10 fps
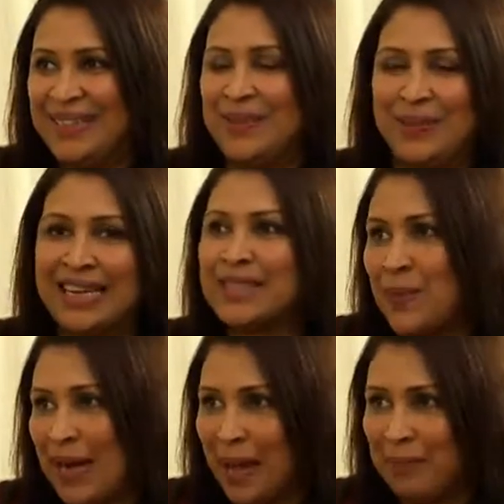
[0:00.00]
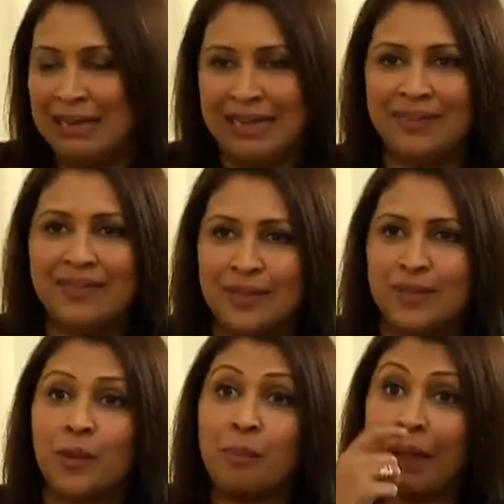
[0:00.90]
So that is what I believe.
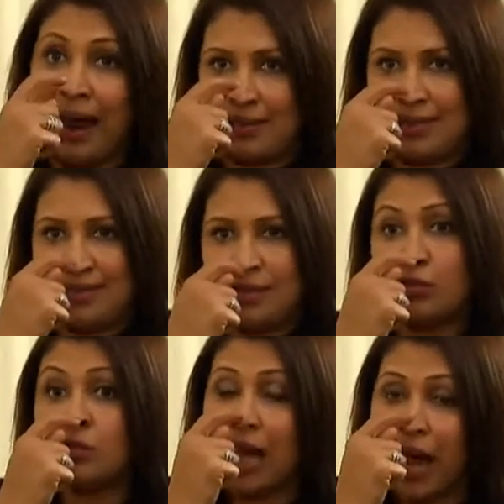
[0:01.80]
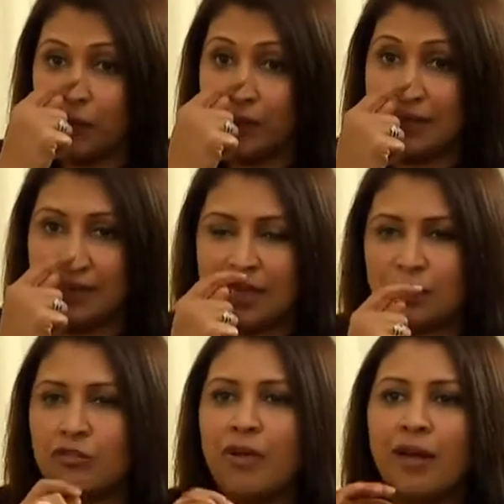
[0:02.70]
So, but to start with,
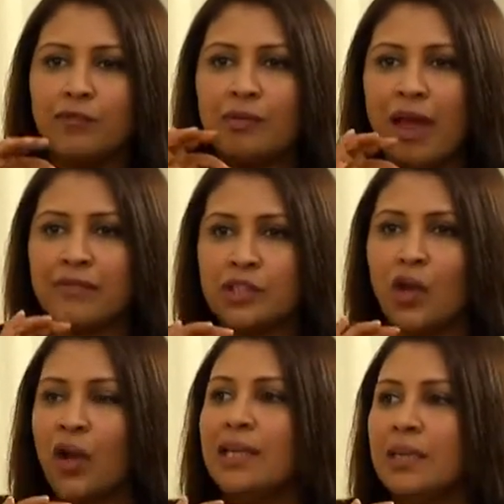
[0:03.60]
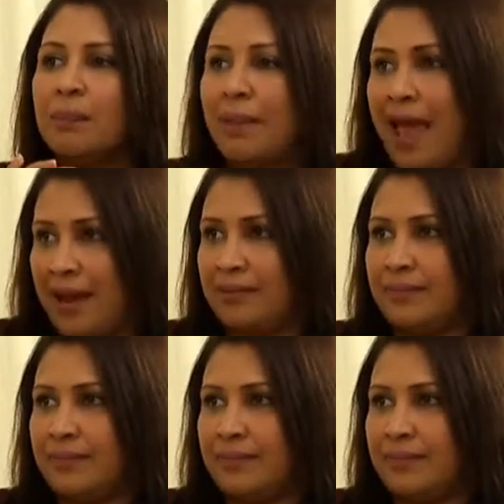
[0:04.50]
yes, you have to have a solid plan.